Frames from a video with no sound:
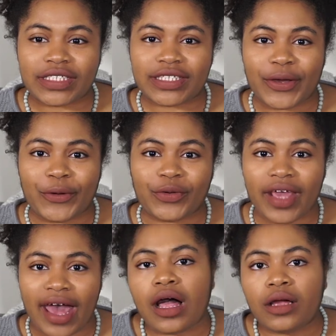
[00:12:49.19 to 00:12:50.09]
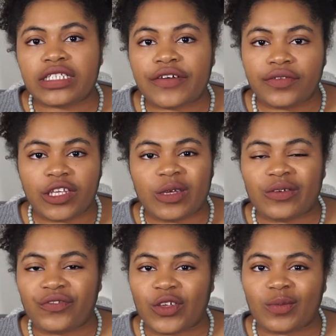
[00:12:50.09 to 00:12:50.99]
So yeah, I'll
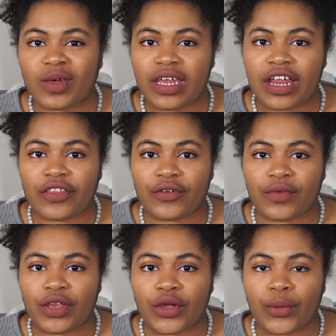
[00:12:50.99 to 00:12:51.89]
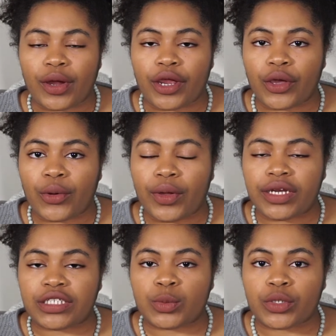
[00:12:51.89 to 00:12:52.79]
definitely film another video where I go
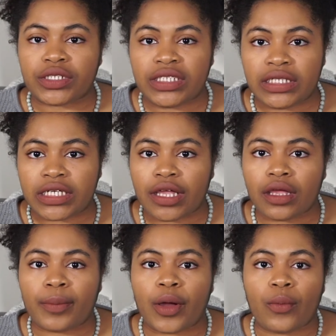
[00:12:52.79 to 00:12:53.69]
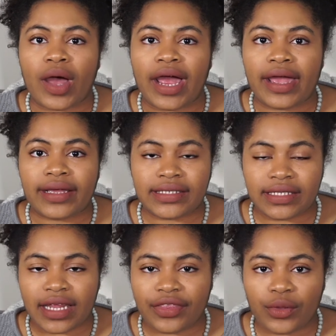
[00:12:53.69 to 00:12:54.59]
into more detail about why I
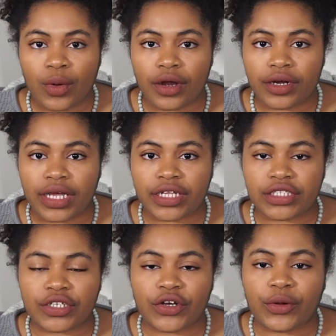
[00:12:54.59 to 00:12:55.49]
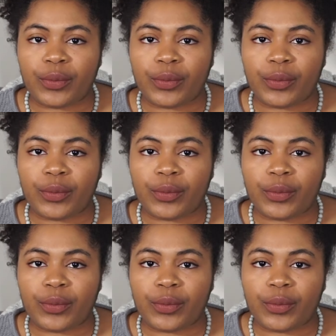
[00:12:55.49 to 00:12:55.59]
didn't like The Water Dancer,